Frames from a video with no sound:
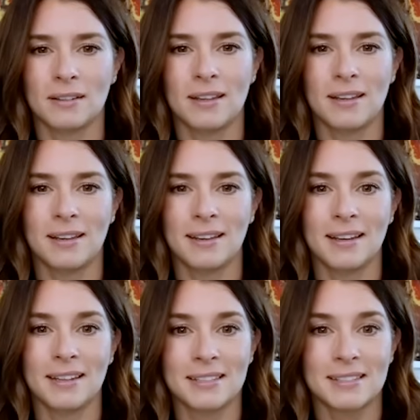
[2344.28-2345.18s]
he
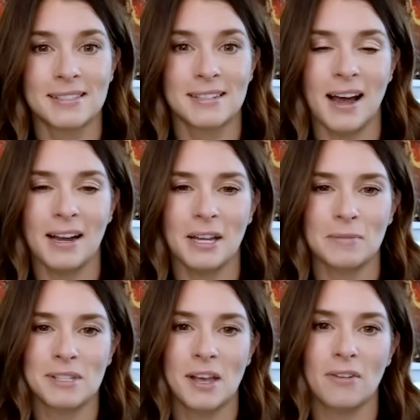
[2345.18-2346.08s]
is denying
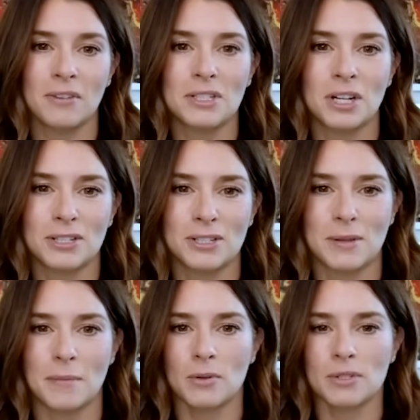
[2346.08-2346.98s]
himself, he judges
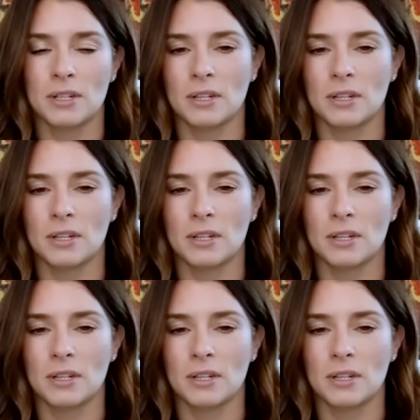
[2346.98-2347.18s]
the most in